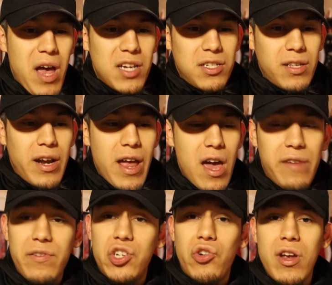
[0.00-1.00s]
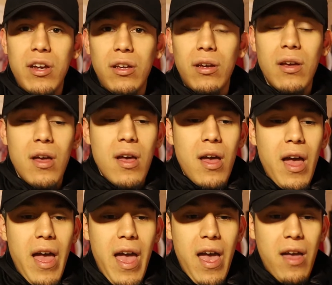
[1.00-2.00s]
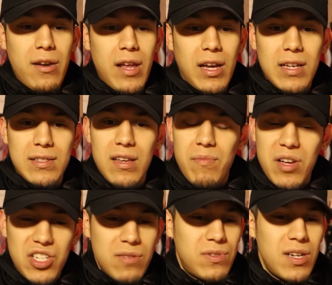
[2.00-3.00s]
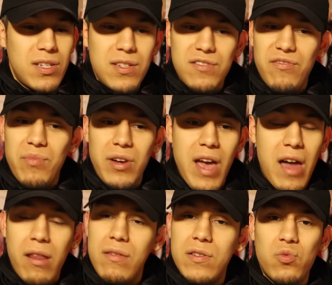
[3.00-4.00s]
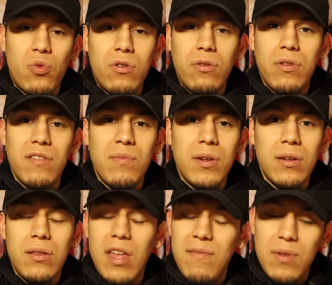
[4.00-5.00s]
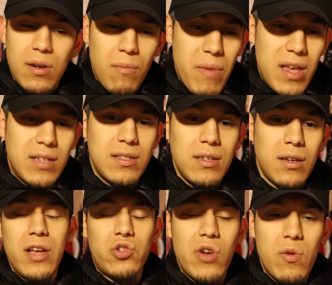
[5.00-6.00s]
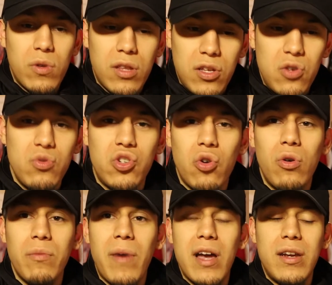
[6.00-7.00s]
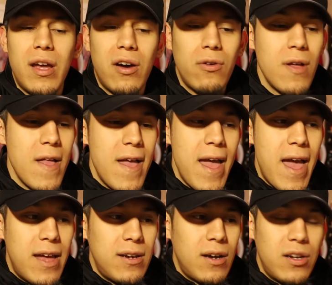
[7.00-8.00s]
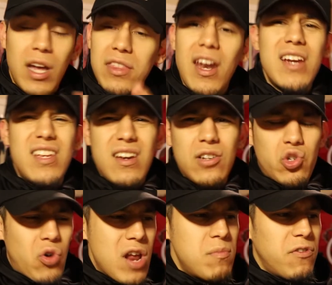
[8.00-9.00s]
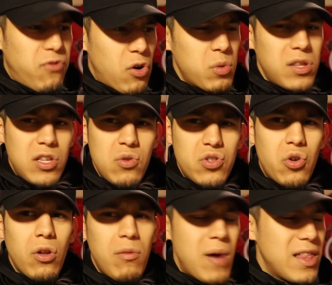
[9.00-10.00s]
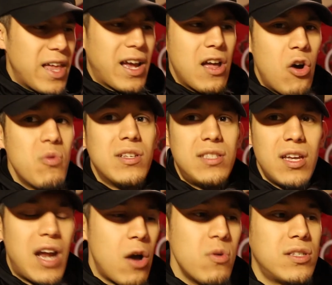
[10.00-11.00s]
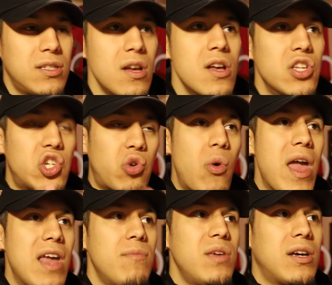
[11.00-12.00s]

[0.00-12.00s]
passion that I had for training. And like I said, my gym sessions have been out of this world. They've been amazing. I train with a huge goal in mind now, and not that I didn't train before with a huge goal in mind. Like I always did. I always train